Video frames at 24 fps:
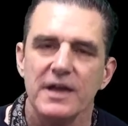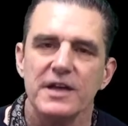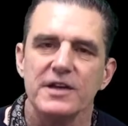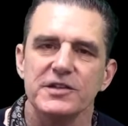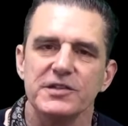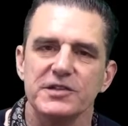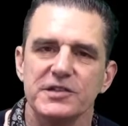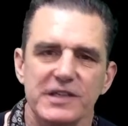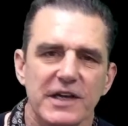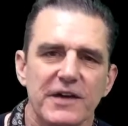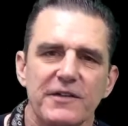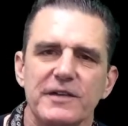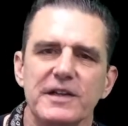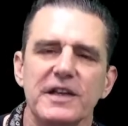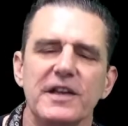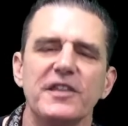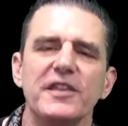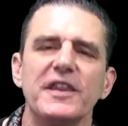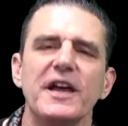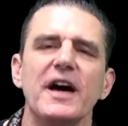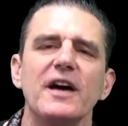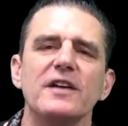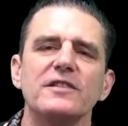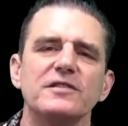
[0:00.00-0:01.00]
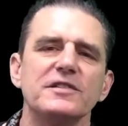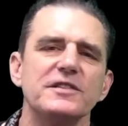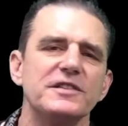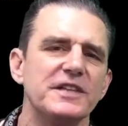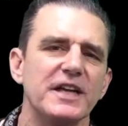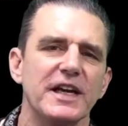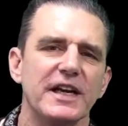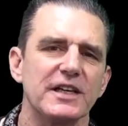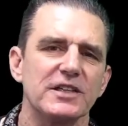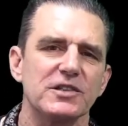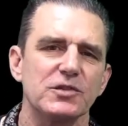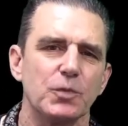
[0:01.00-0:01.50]
70,000
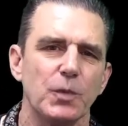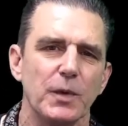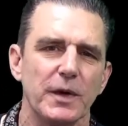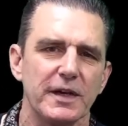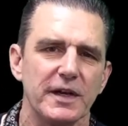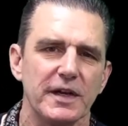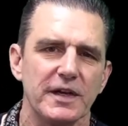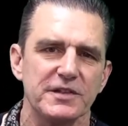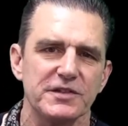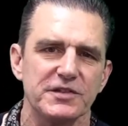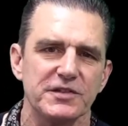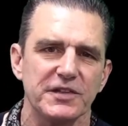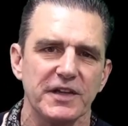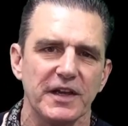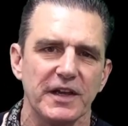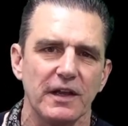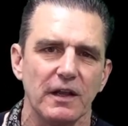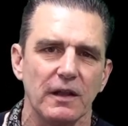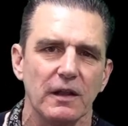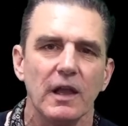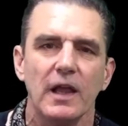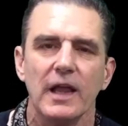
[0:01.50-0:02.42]
tickets went on sale